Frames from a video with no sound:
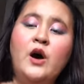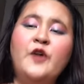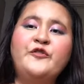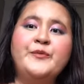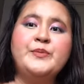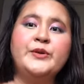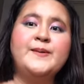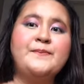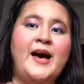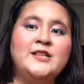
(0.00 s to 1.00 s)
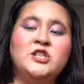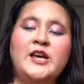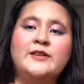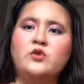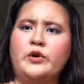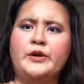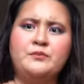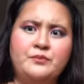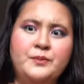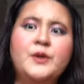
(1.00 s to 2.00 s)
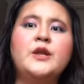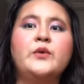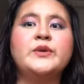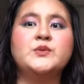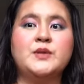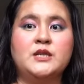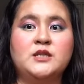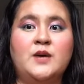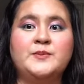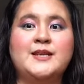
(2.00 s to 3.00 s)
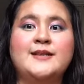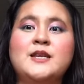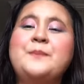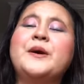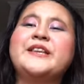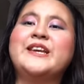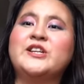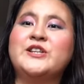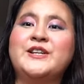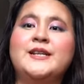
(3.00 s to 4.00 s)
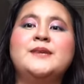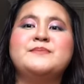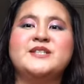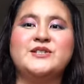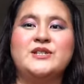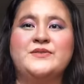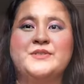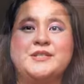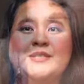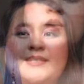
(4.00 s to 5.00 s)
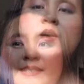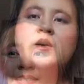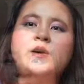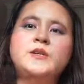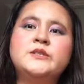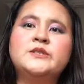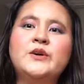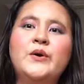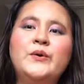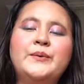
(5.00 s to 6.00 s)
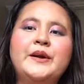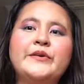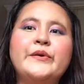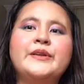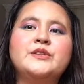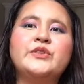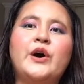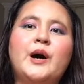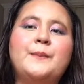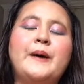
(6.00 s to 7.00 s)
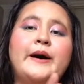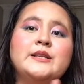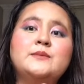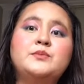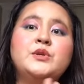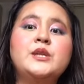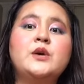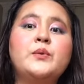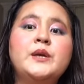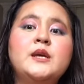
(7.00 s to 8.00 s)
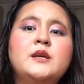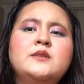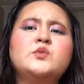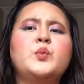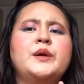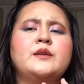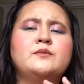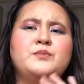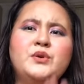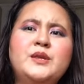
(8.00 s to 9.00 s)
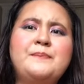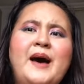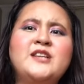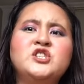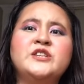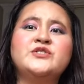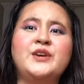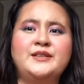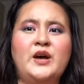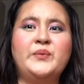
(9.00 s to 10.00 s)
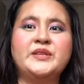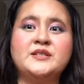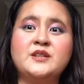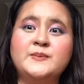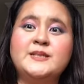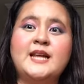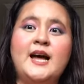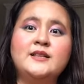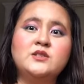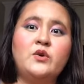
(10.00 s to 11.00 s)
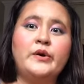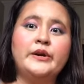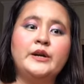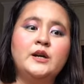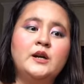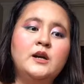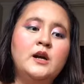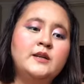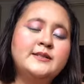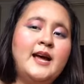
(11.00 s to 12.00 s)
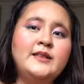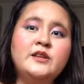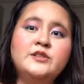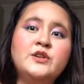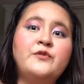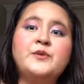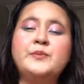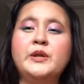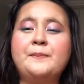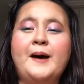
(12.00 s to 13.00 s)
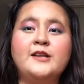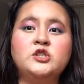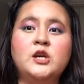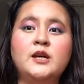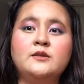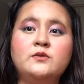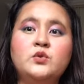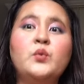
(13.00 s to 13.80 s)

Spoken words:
of a beauty pageant or beauty queens with a substance, and particularly Miss Universe. So we are going to talk about beauty queens with beauty pageants right now with a substance, or standards of a beauty pageant